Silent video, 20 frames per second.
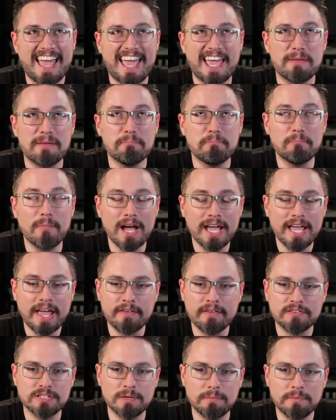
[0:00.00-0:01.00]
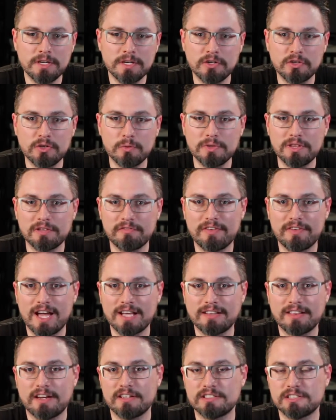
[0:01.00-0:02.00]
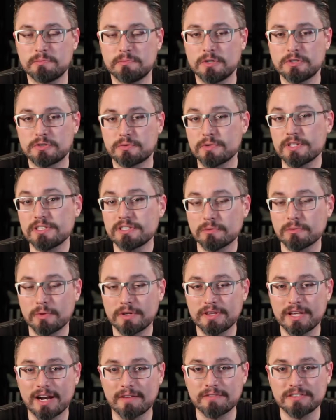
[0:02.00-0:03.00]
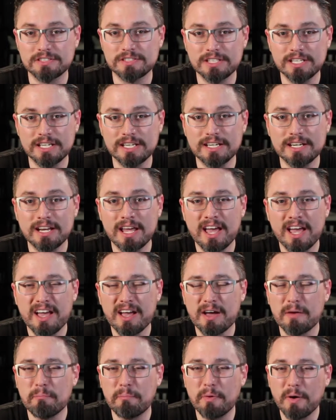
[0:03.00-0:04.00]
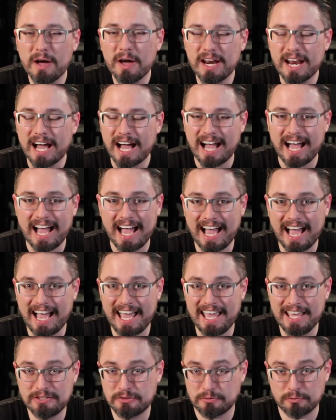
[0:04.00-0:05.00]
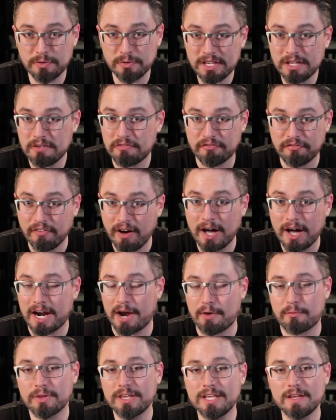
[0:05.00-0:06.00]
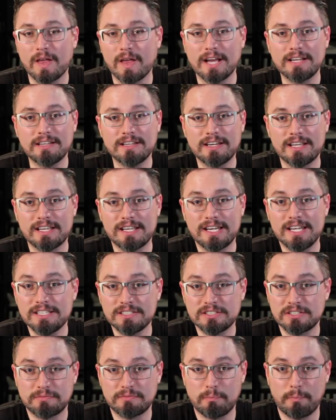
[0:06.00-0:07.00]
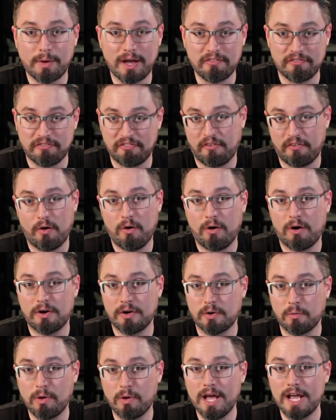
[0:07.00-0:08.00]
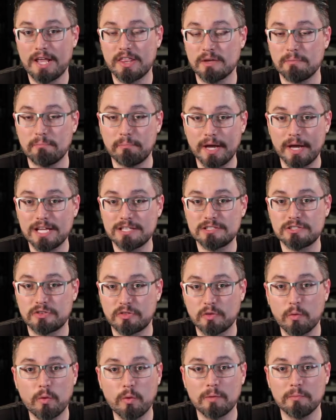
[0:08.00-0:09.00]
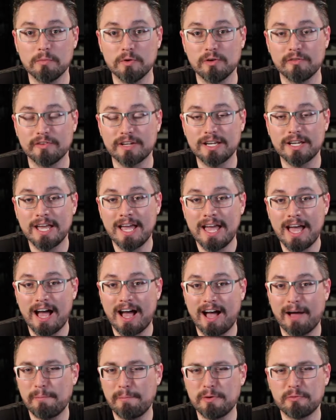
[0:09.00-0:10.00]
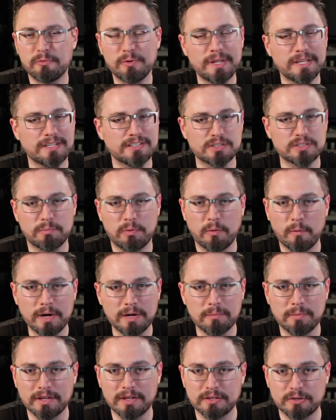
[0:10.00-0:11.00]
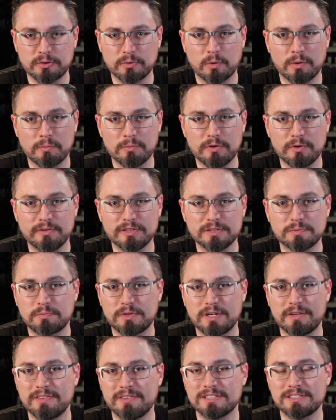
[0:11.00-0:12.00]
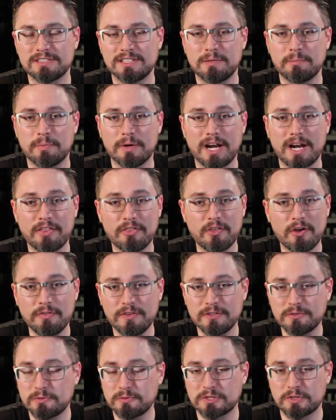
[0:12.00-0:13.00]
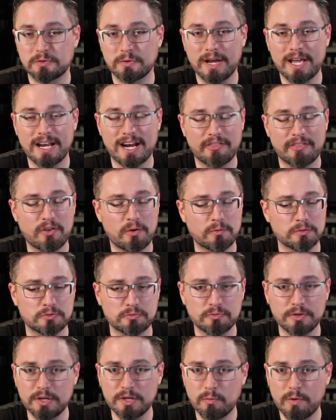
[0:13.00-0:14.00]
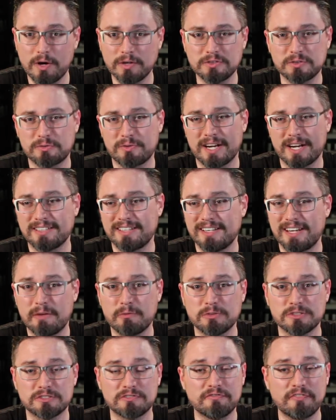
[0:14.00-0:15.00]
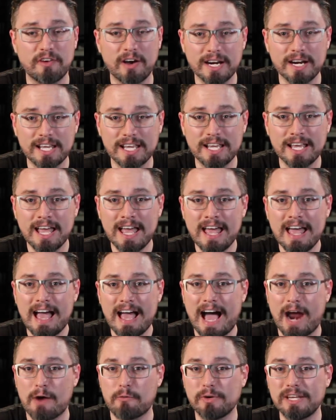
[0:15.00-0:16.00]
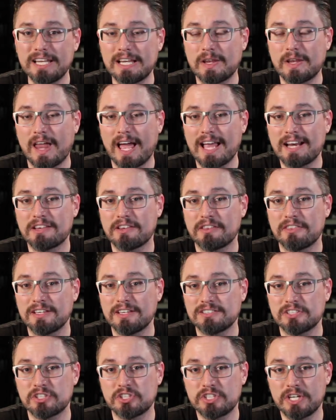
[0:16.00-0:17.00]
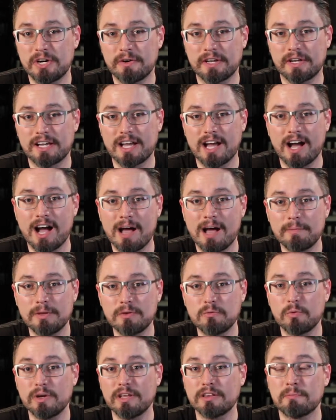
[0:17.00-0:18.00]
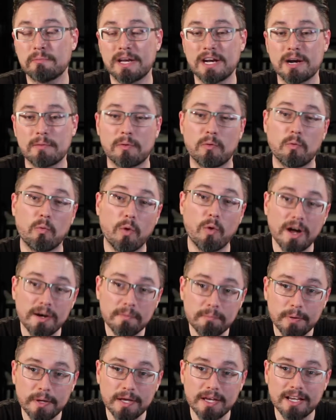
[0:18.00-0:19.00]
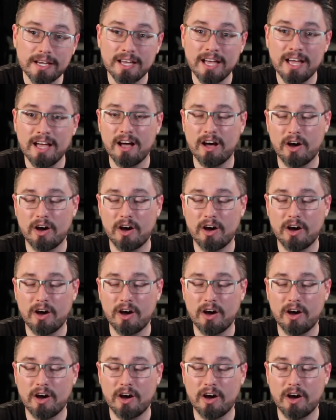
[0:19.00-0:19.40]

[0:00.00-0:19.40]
It might have something to do with the fact that it's the most recent one that I've seen, but it's really fun. I really liked it. It is by far and away the best Thor movie. I've been really disappointed by the Thor movies previously, but I thought this was great. I thought it was really well directed. It was funny. I really liked the things it shared in common with my number one pick.